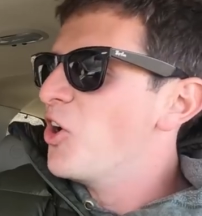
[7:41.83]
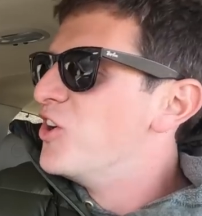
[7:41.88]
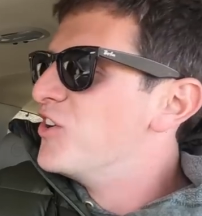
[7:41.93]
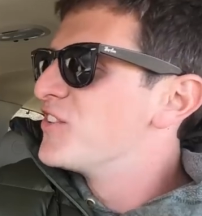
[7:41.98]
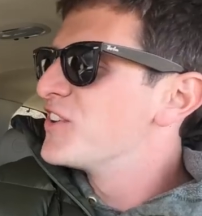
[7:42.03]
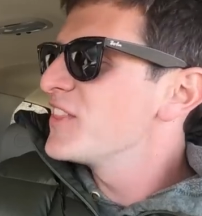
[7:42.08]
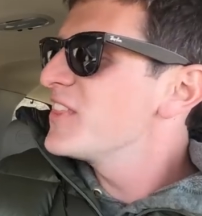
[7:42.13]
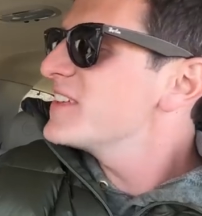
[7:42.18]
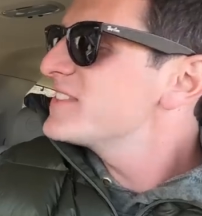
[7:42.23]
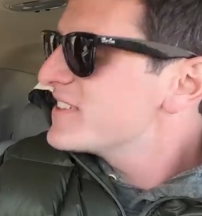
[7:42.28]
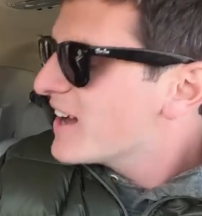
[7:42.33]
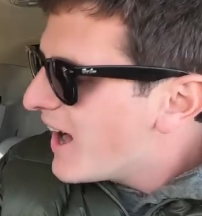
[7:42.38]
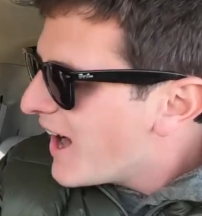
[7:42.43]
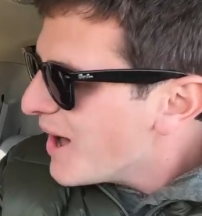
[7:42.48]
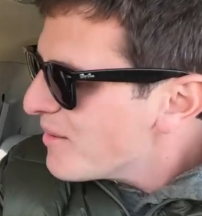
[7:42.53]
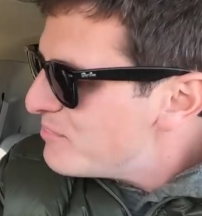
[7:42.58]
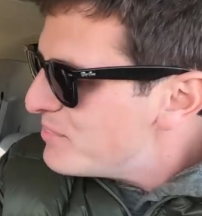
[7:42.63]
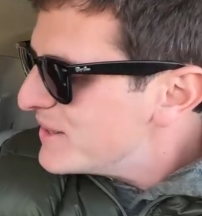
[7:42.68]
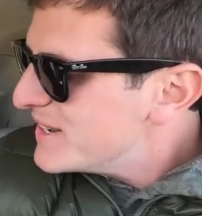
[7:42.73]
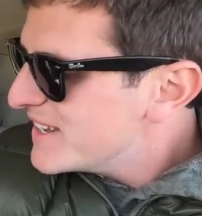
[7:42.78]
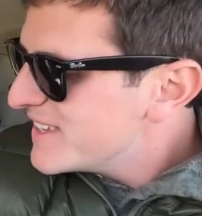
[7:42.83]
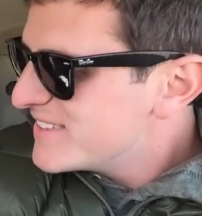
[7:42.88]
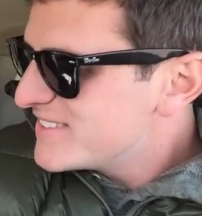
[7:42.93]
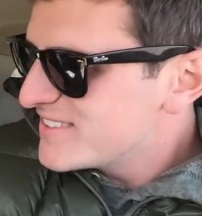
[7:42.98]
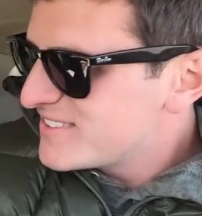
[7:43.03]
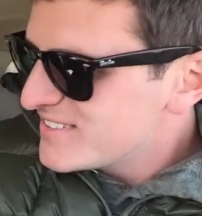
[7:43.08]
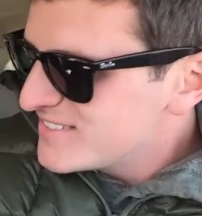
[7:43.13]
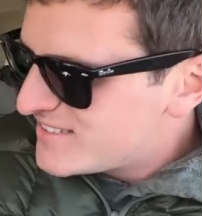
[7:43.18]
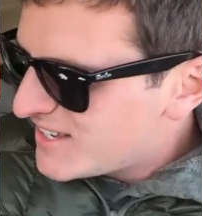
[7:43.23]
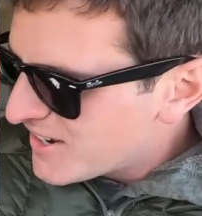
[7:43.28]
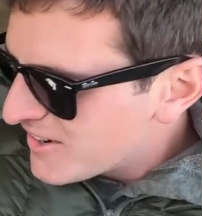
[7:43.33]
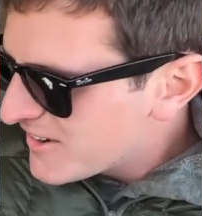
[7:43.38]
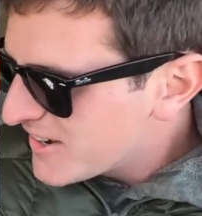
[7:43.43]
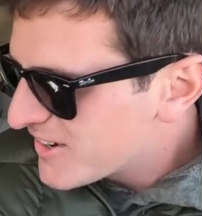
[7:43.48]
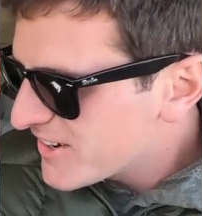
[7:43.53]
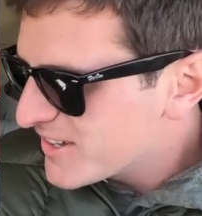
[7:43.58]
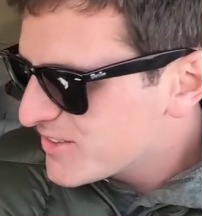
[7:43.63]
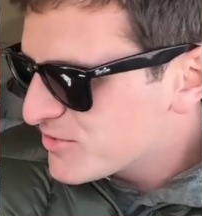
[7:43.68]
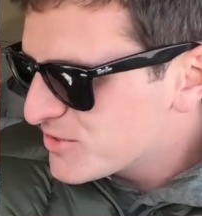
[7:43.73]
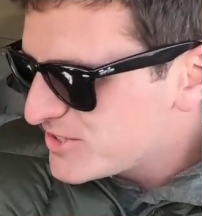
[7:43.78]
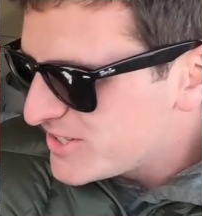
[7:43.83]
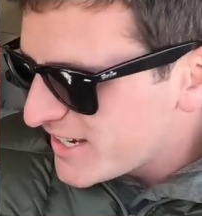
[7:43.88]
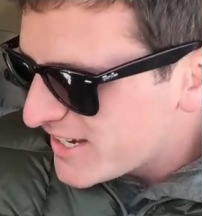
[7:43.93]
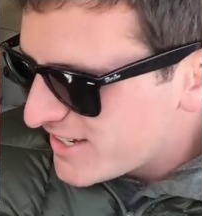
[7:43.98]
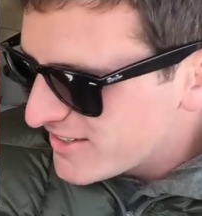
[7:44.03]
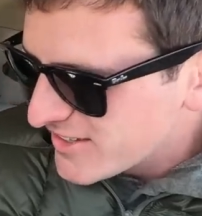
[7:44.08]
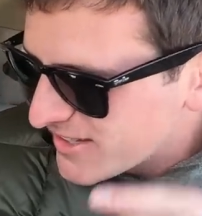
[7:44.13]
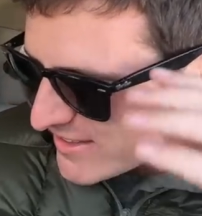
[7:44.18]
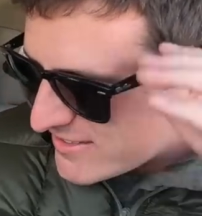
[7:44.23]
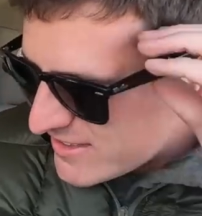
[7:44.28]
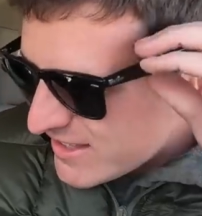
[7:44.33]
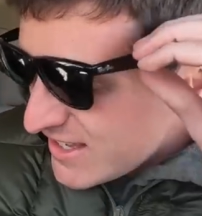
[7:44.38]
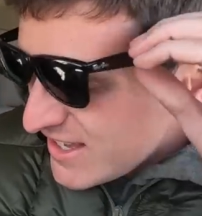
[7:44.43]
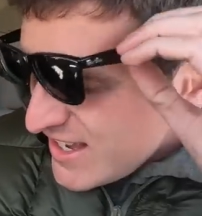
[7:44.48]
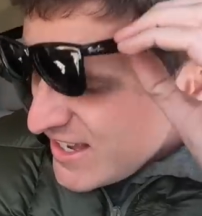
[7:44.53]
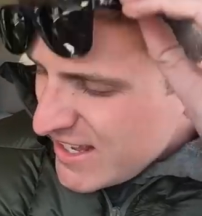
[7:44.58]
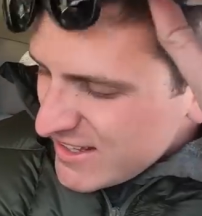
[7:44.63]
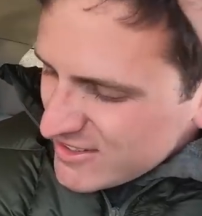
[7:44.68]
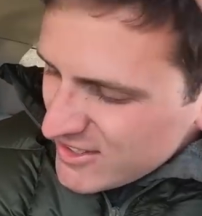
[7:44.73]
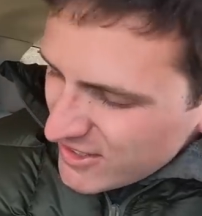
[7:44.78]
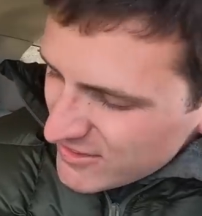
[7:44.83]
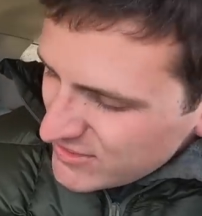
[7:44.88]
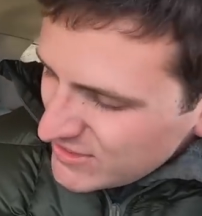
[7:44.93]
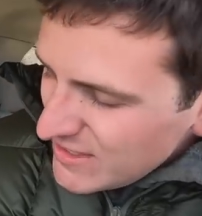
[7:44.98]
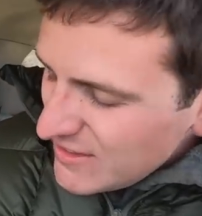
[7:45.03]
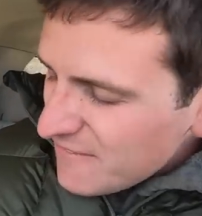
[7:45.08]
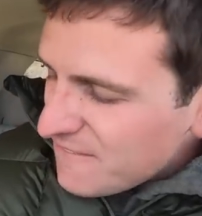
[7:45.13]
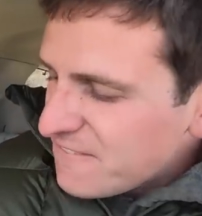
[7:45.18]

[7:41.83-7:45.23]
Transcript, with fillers: over the top it is. This interior is ridiculous. It's got the